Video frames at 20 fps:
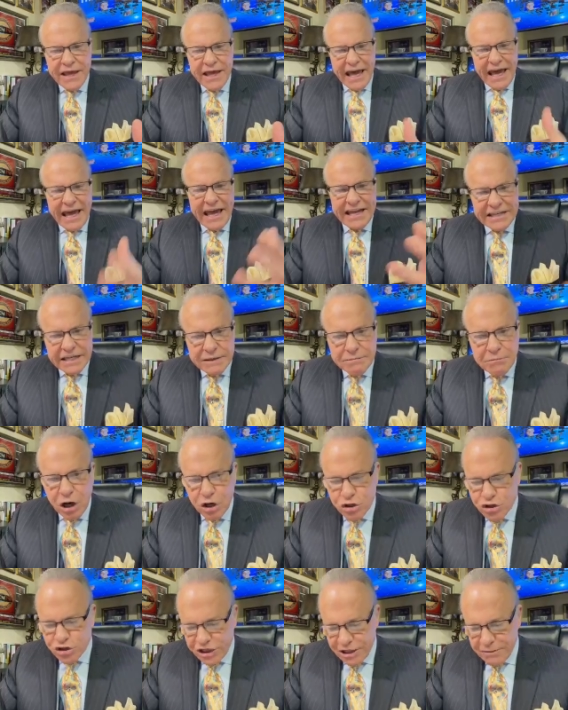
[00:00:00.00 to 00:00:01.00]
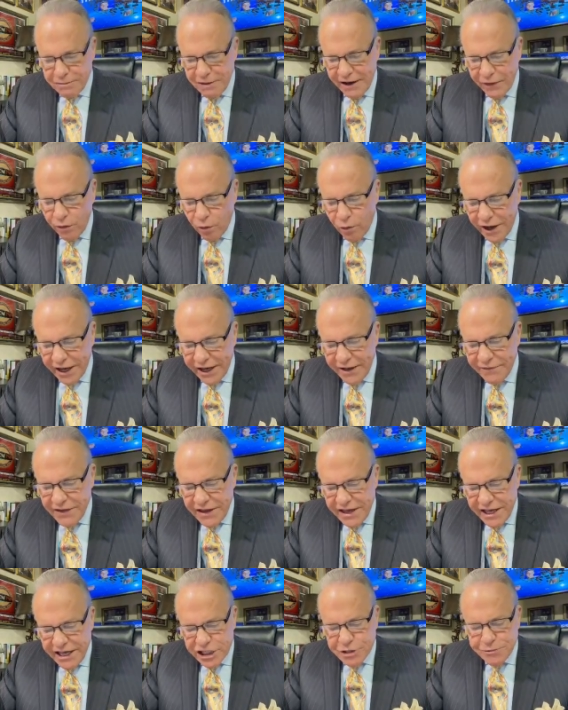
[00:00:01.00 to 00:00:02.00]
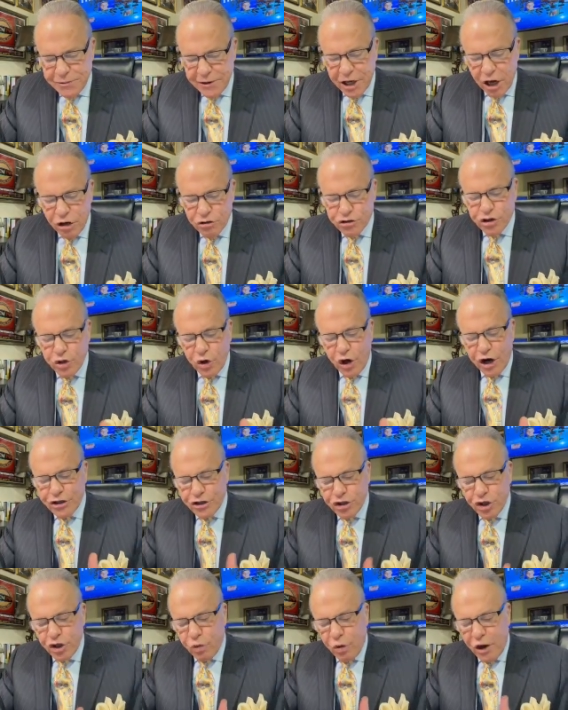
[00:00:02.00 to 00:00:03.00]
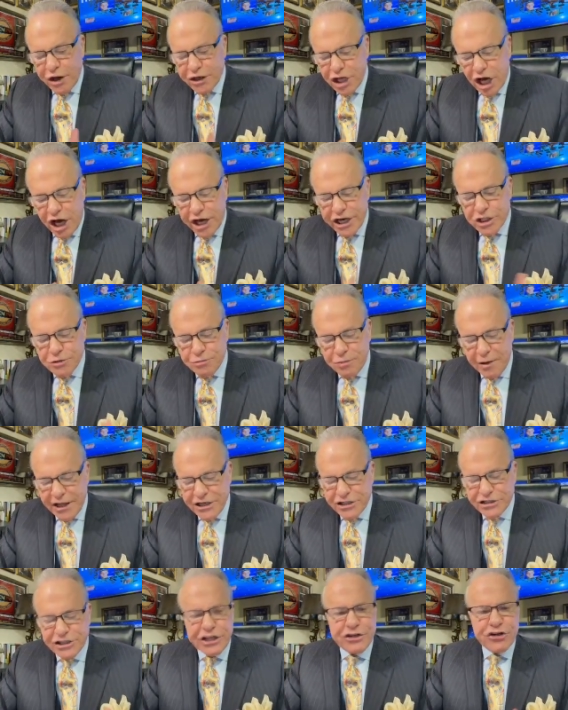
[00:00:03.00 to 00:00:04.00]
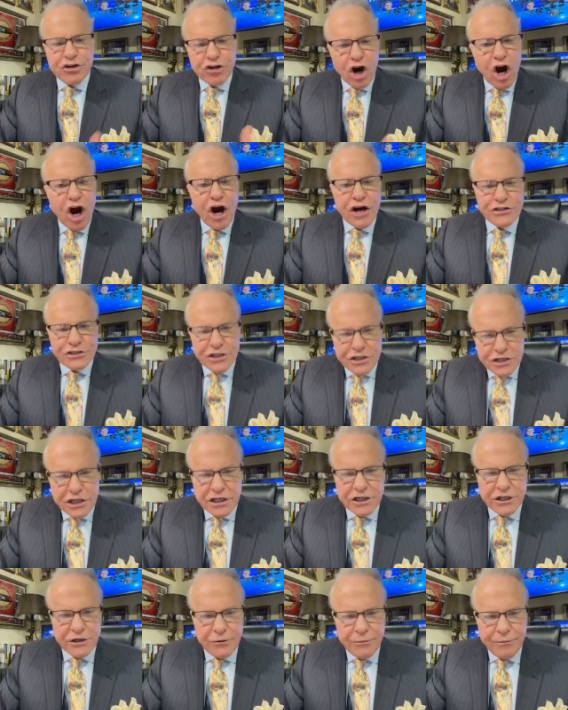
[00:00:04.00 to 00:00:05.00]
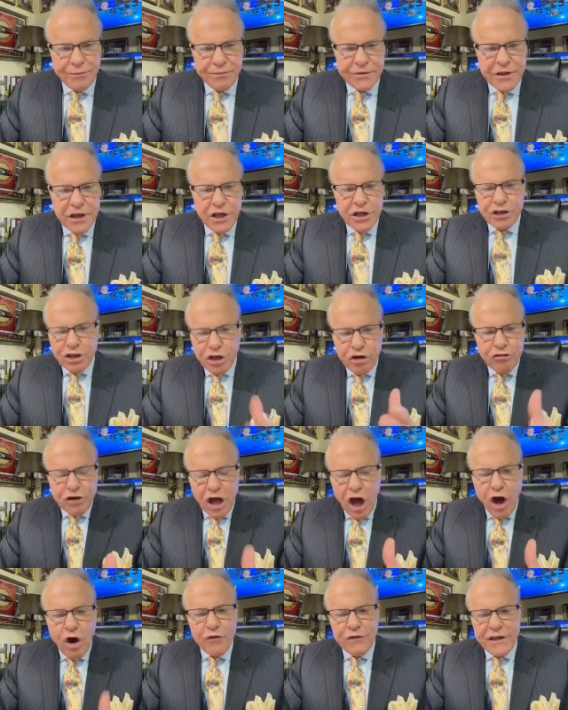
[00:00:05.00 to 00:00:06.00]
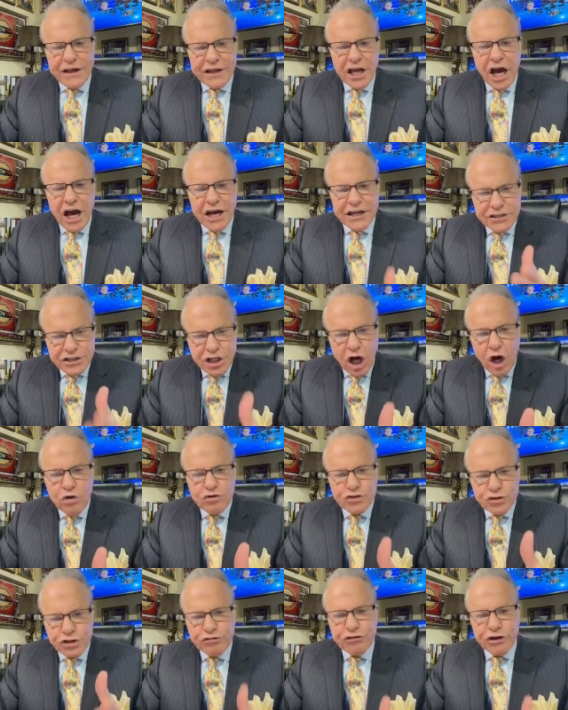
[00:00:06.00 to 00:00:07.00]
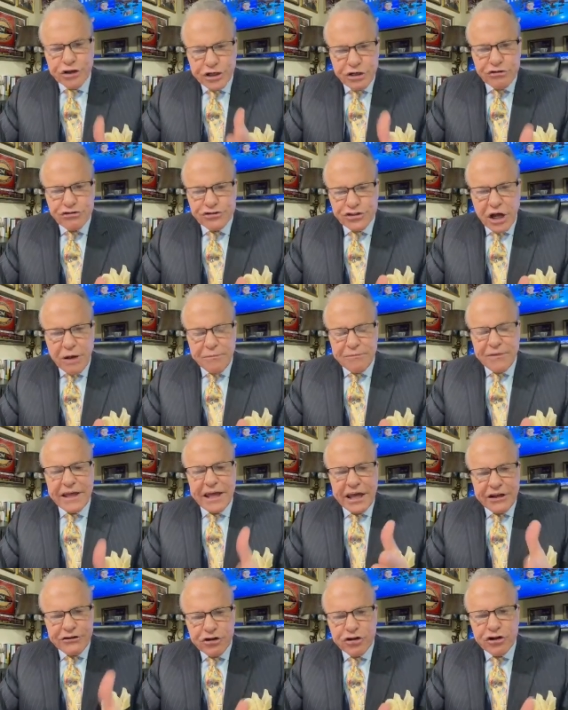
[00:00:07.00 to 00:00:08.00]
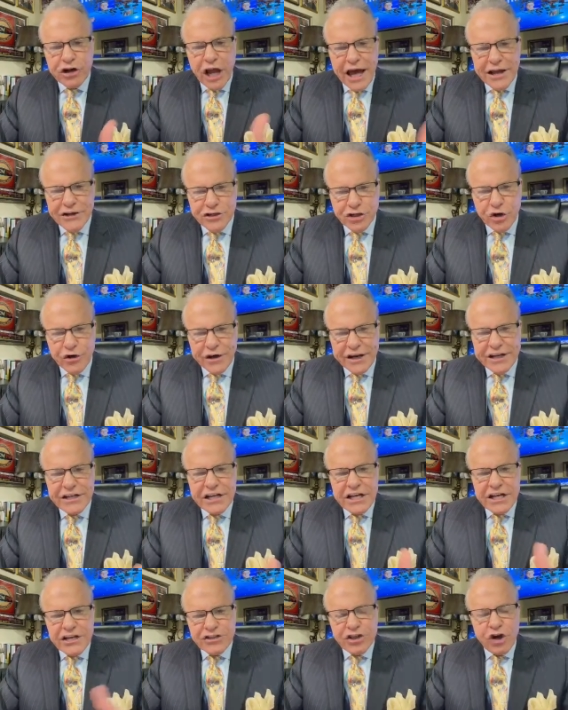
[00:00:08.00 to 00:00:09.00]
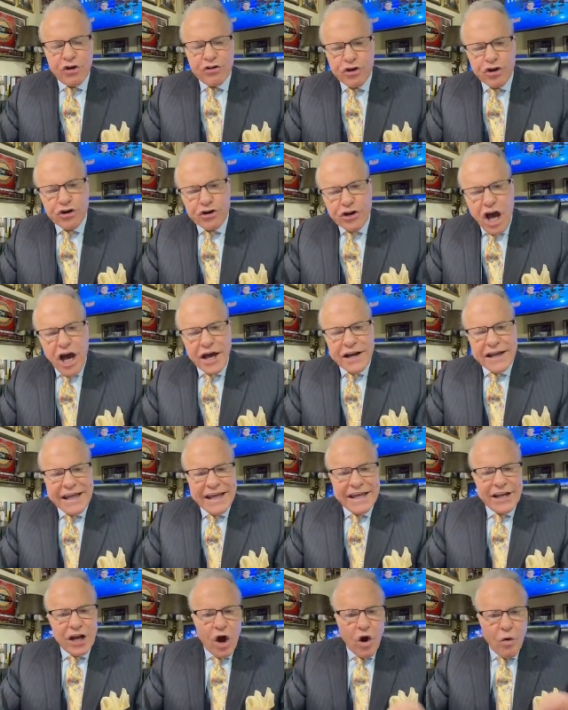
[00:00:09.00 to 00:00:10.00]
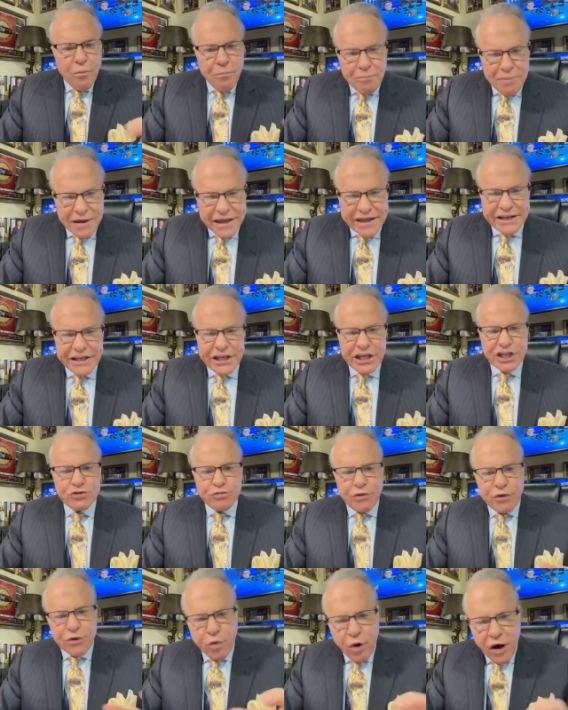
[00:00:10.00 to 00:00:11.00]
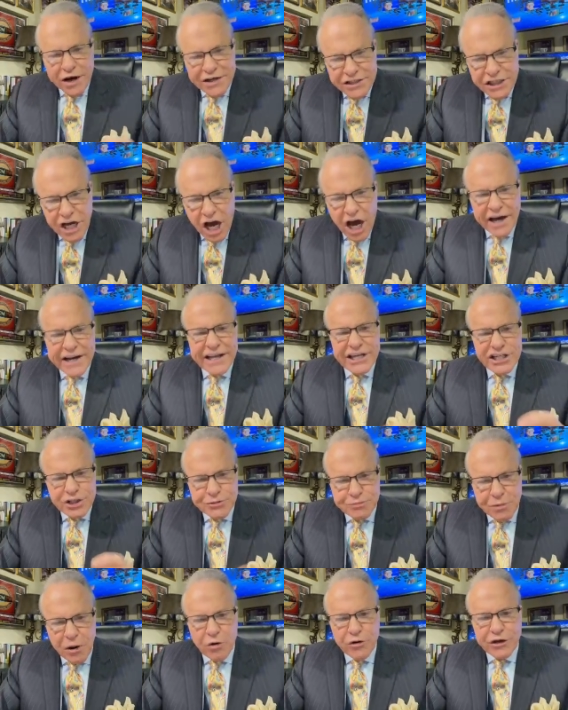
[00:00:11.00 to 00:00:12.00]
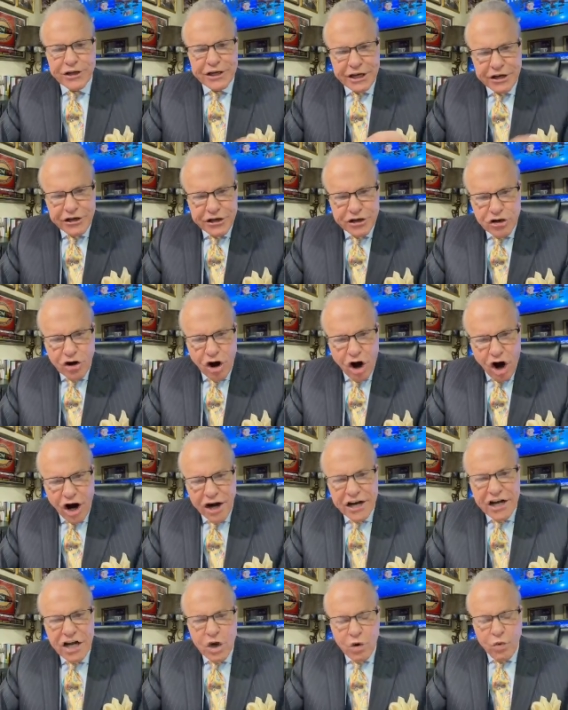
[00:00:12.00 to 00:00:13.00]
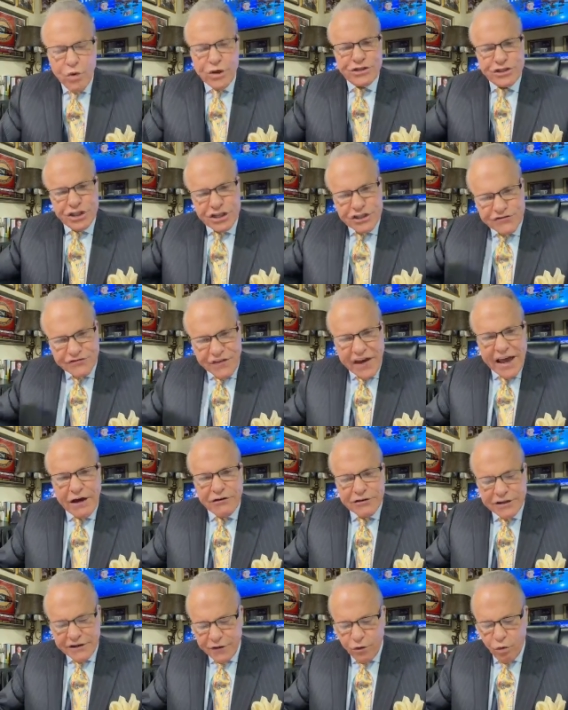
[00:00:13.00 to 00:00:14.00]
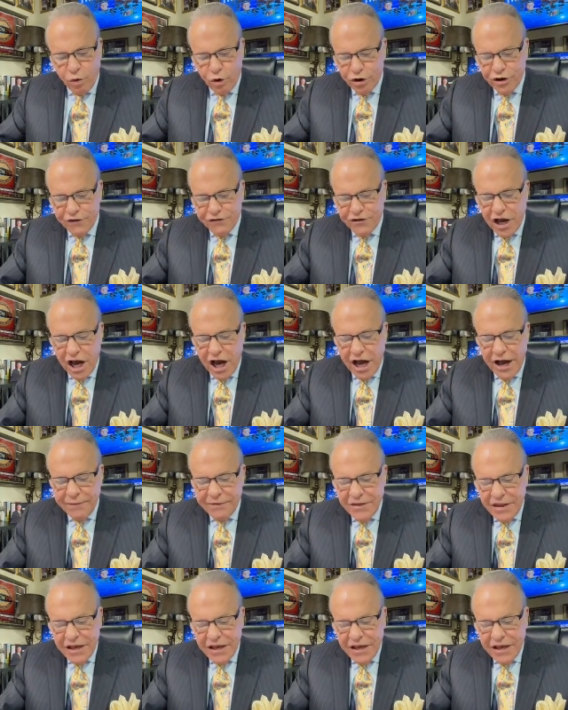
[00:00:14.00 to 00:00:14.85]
and emotionally, by the way, is because you aren't doing what God has placed in your heart to do. You know that God told you to do something and you're not doing it. So you're not in obedience with what God has spoken into your heart, which is found in the Word of God.